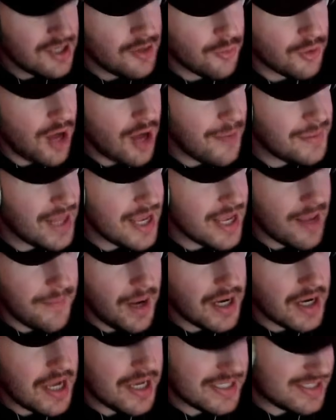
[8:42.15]
We're not playing
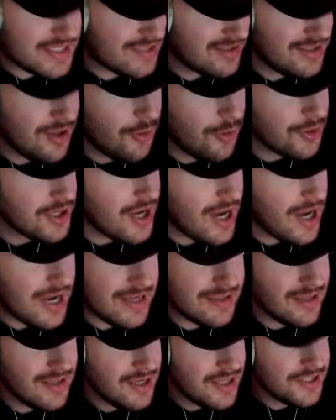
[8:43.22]
Among Us. No, we're not.
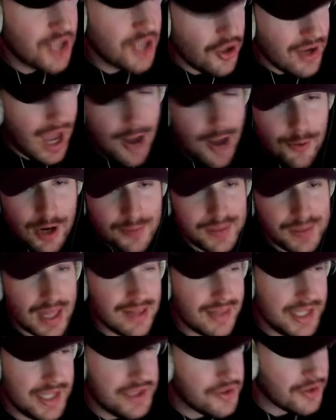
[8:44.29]
Dude, I want to play
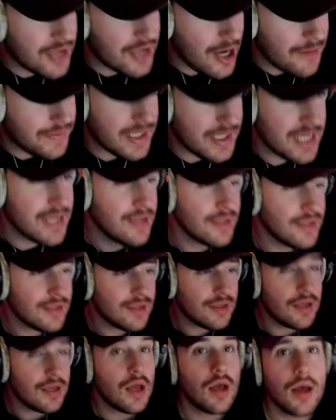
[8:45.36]
Lethal Company.
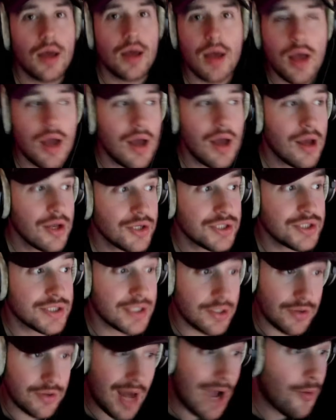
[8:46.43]

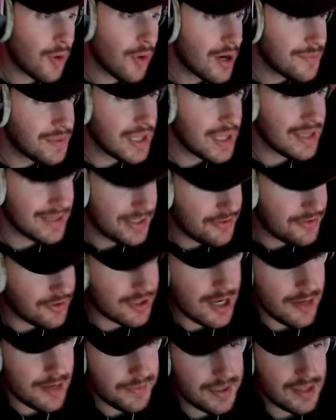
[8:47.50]
Dude, I want to play Lethal
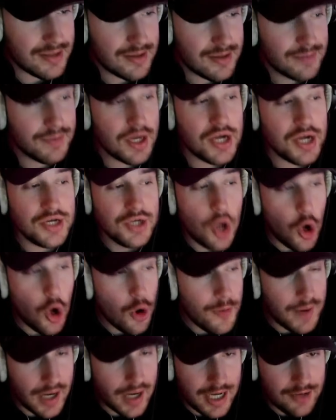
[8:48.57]
Company. But
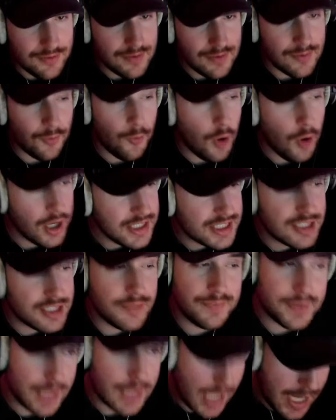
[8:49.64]
nobody wants to
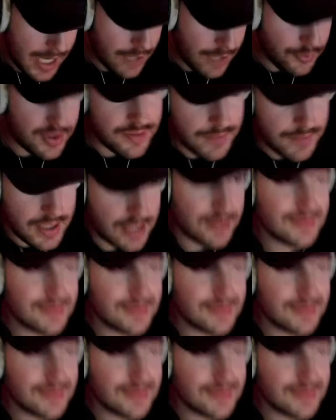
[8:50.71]
play with me.